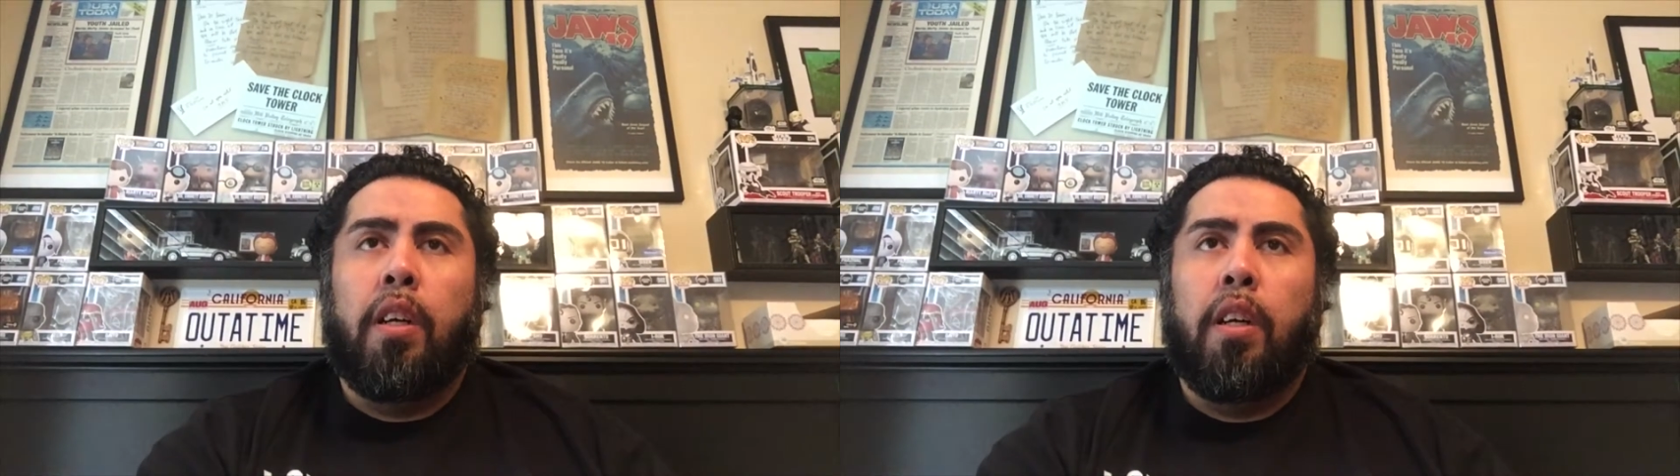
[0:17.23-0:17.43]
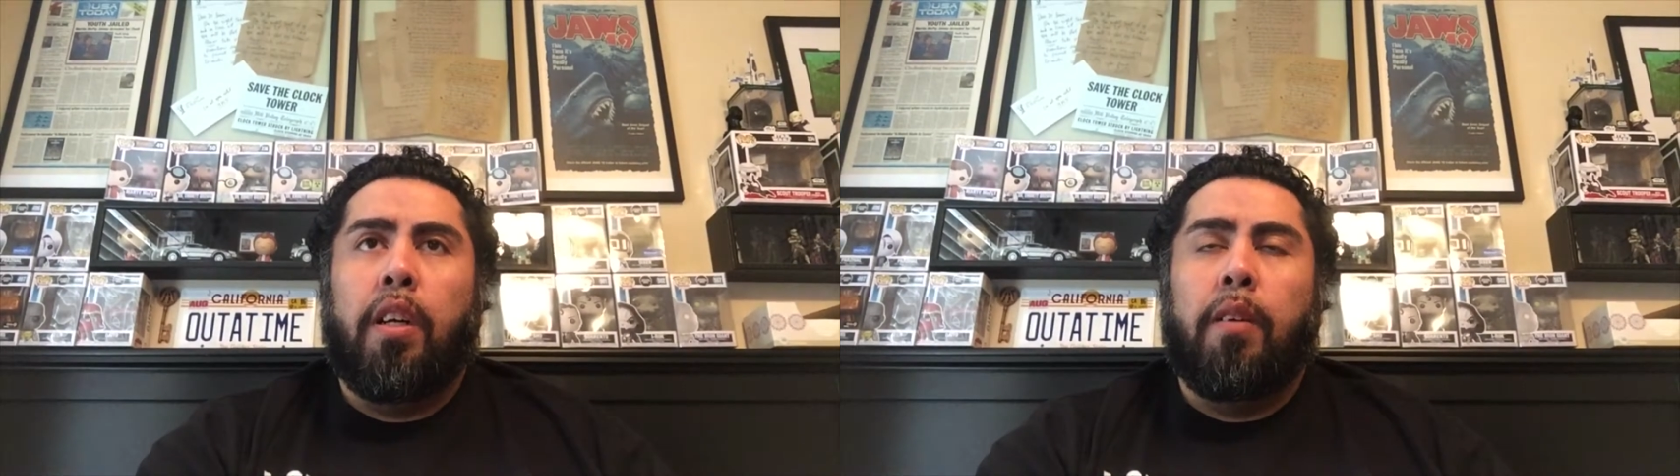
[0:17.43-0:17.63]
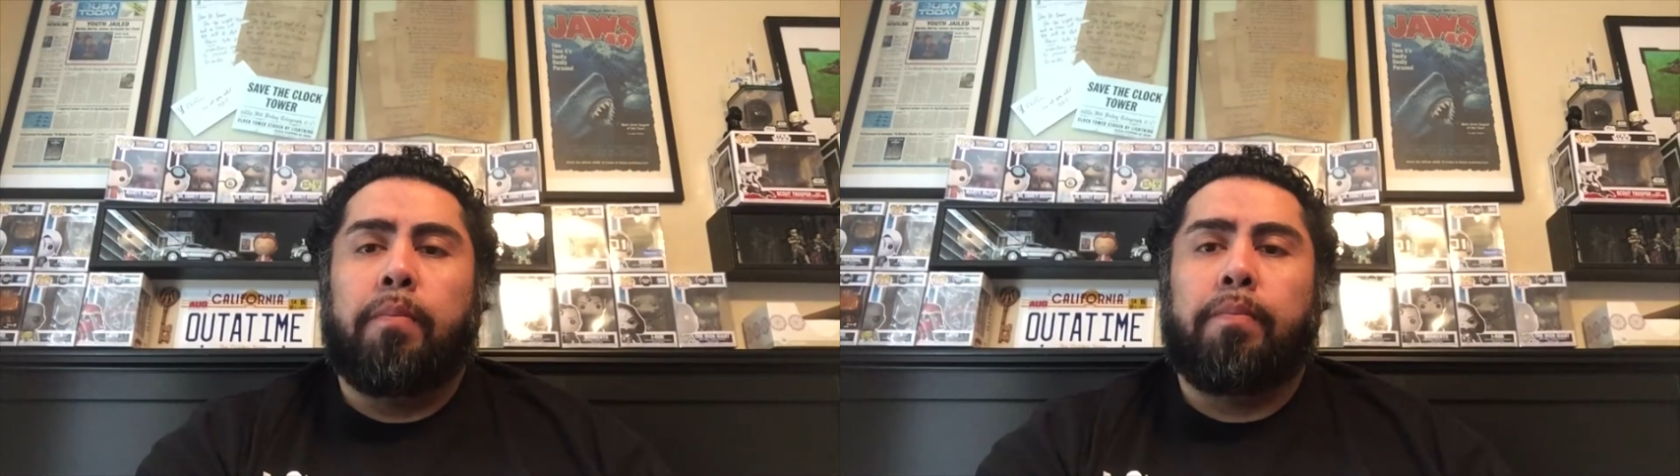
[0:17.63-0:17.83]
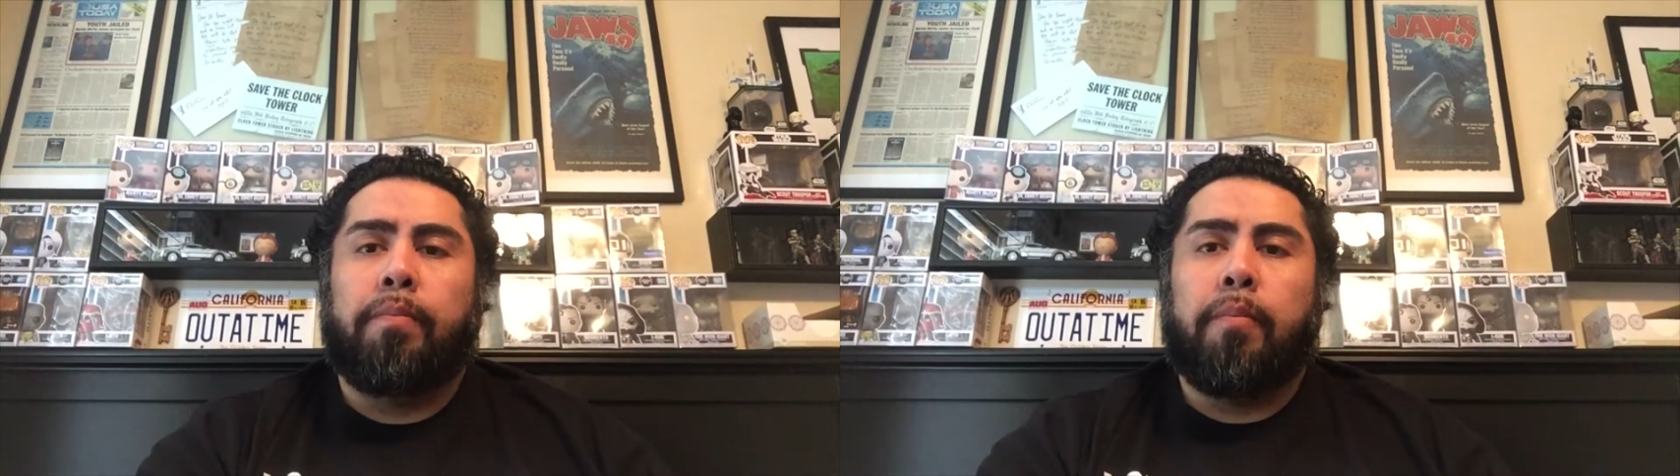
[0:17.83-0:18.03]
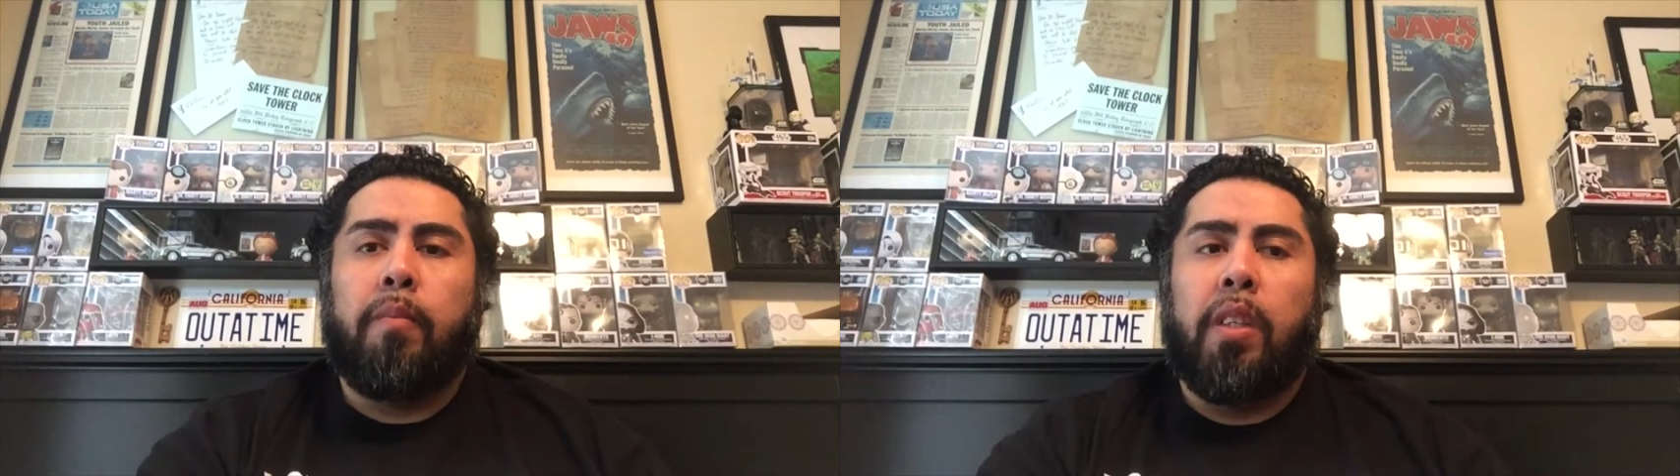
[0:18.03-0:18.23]
I
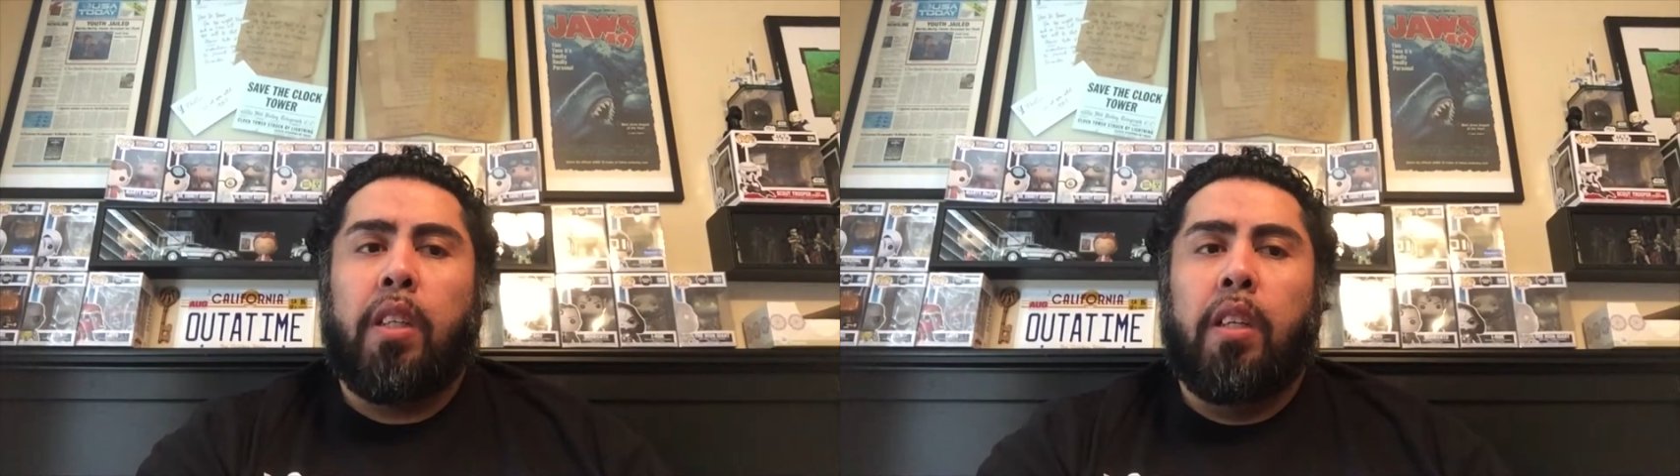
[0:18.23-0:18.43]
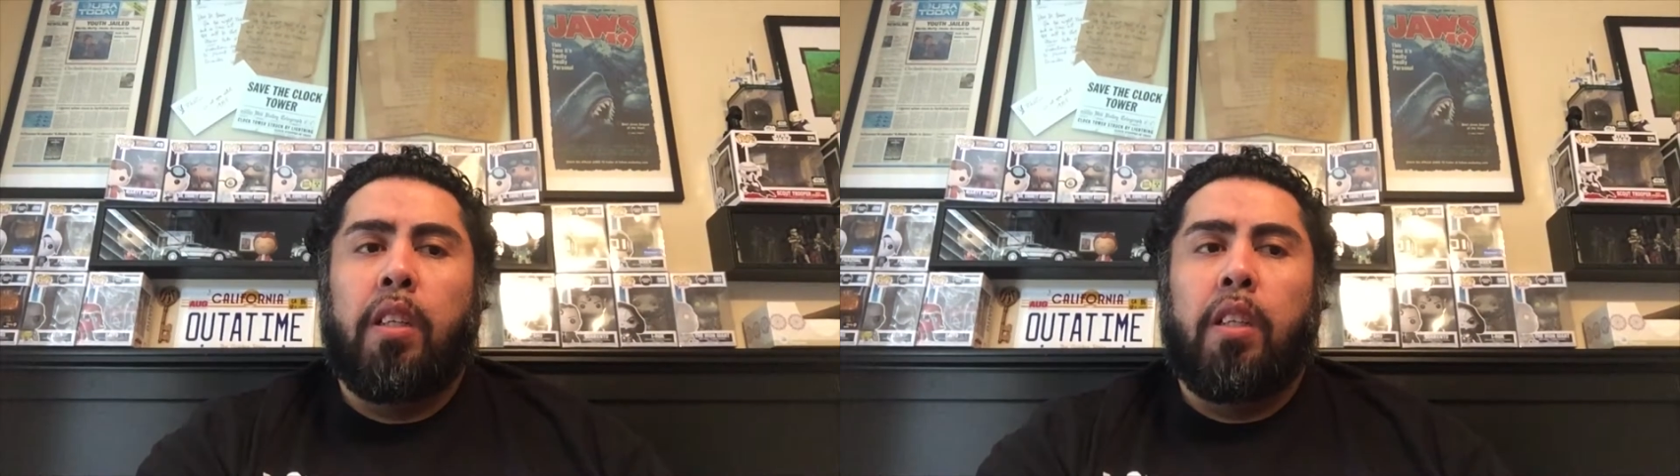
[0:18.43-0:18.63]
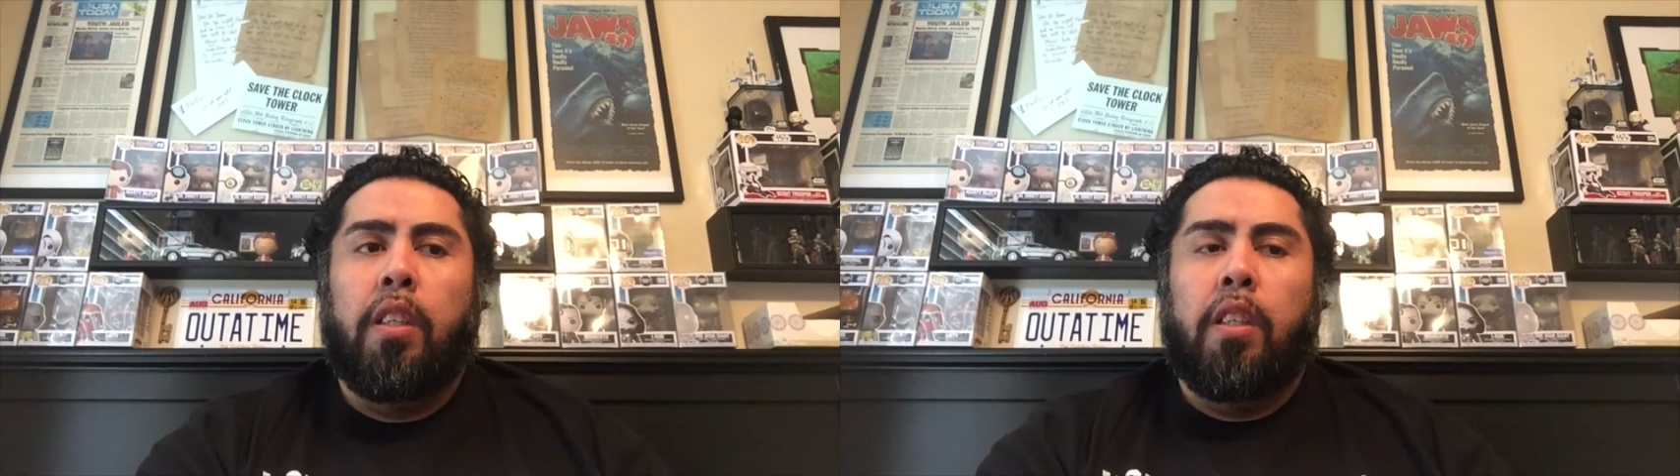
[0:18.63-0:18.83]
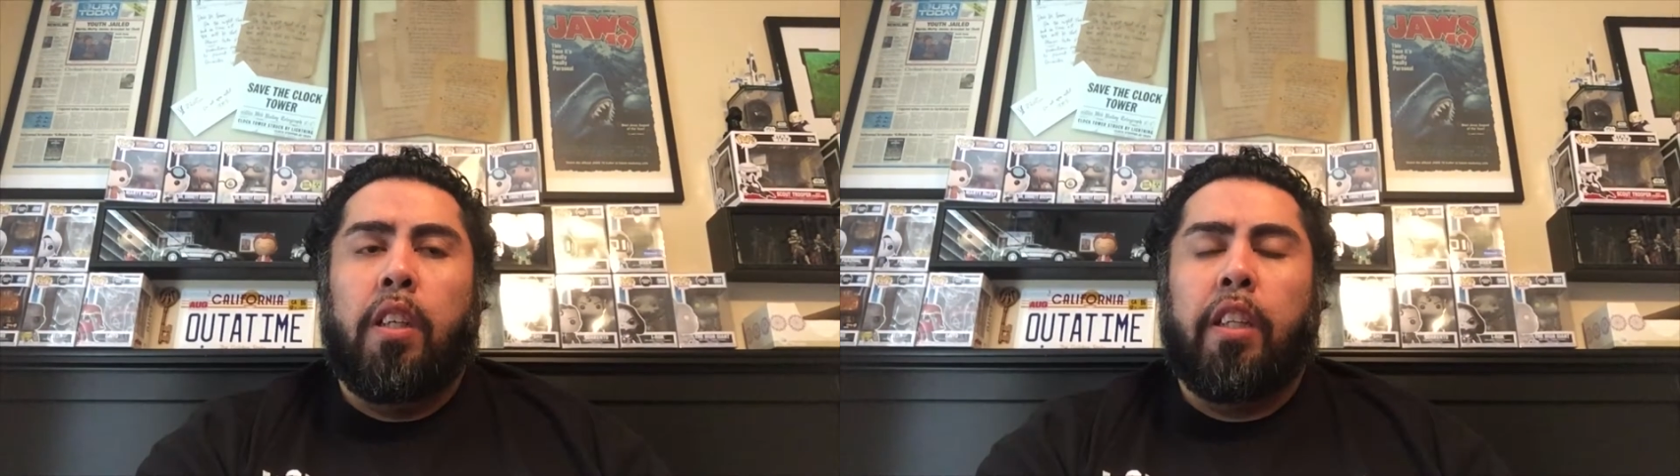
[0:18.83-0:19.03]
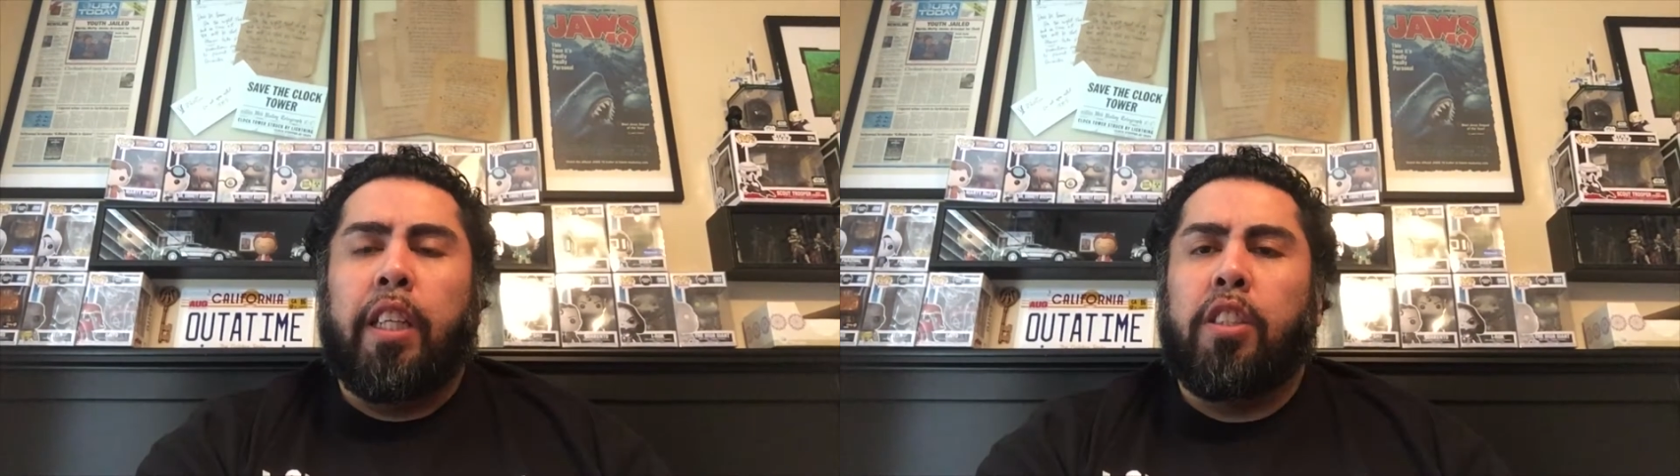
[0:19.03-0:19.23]

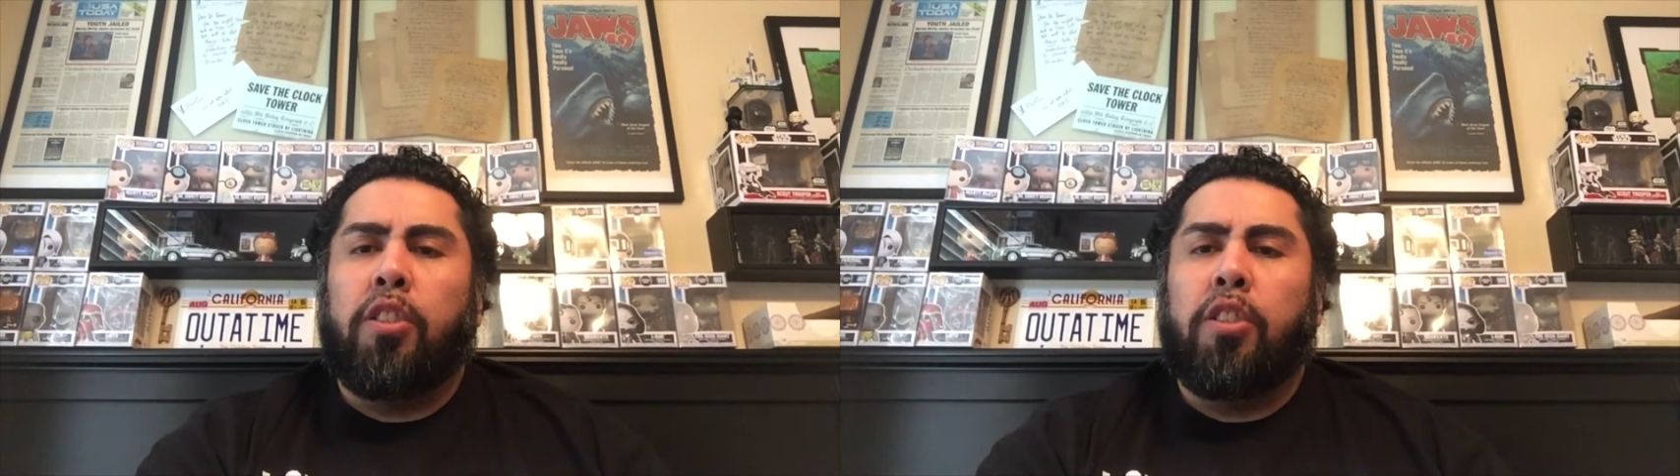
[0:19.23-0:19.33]
think